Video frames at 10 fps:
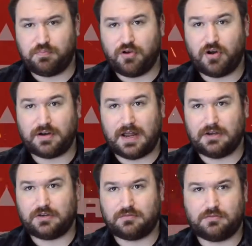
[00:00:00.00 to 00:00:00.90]
Braun
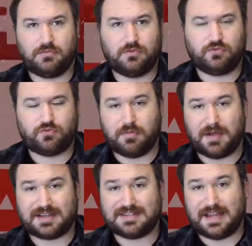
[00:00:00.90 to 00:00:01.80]
and Drew
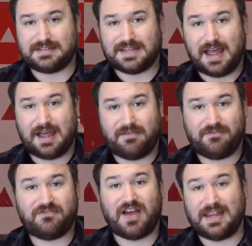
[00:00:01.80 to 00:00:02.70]
McIntyre start
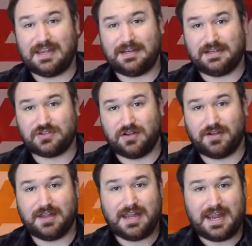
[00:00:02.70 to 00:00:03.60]
fighting each
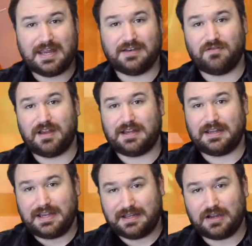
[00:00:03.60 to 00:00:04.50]
other in the ring,
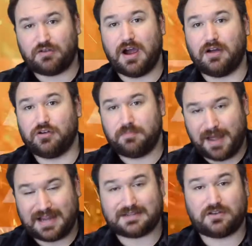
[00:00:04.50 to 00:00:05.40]
in the crowd,
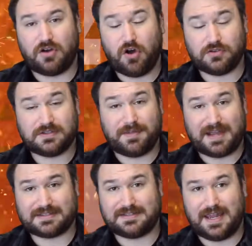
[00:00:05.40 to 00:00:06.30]
back, go to
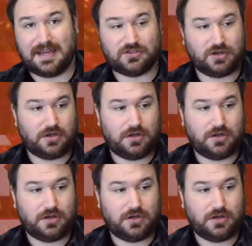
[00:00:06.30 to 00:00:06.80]
backstage.